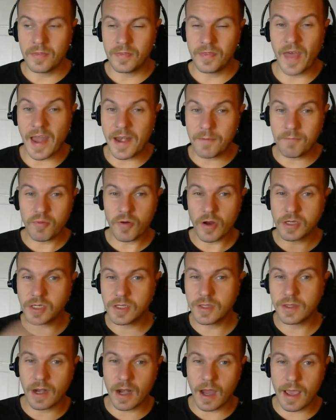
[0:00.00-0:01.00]
that
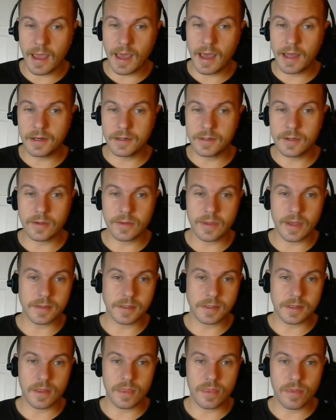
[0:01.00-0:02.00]
impression that I had in
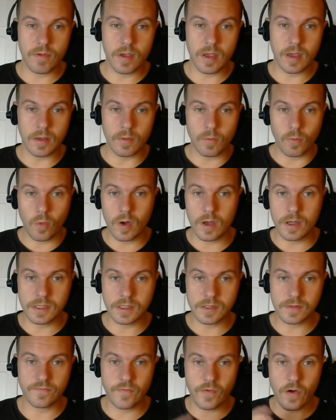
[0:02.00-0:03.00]
2003
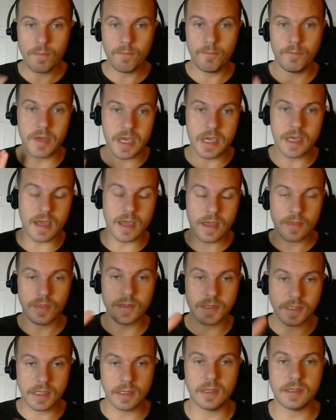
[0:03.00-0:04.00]
was from being in
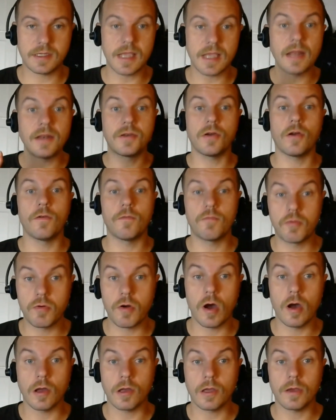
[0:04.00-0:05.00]
the city center of
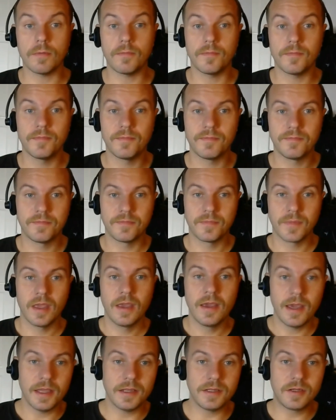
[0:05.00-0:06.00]
Prague.
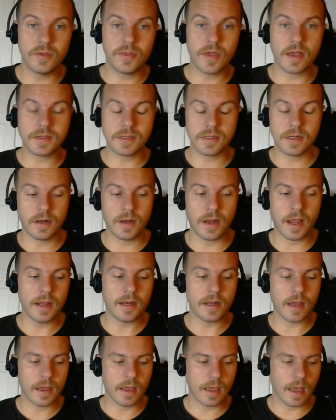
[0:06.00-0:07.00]
In
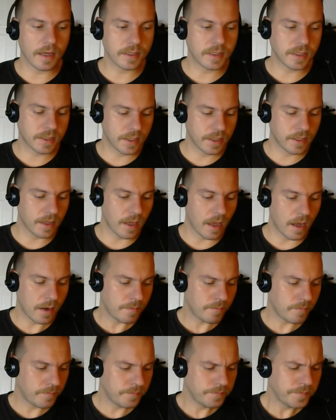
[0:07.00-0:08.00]
2008, I actually
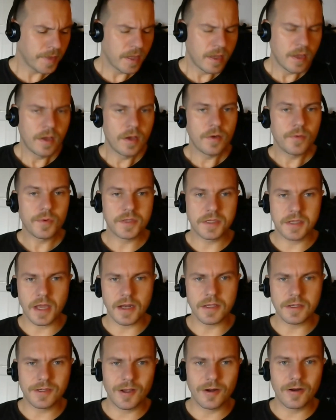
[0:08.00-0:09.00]
was
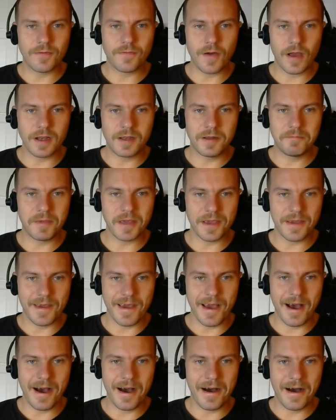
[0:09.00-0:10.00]
getting certified to
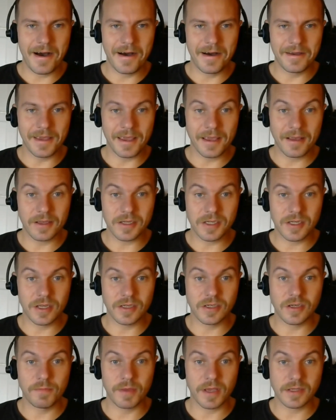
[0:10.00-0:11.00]
be an English
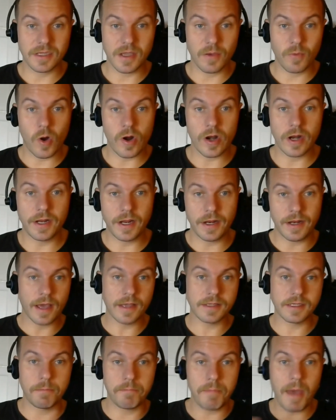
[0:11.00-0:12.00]
teacher because I wanted it
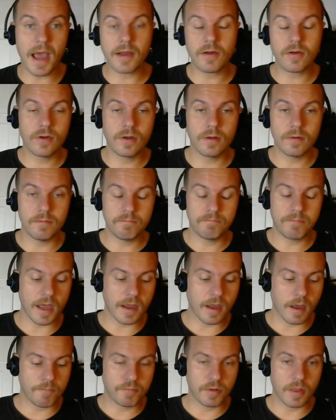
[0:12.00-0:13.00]
as a
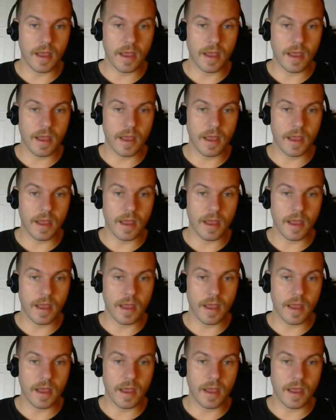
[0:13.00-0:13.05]
backup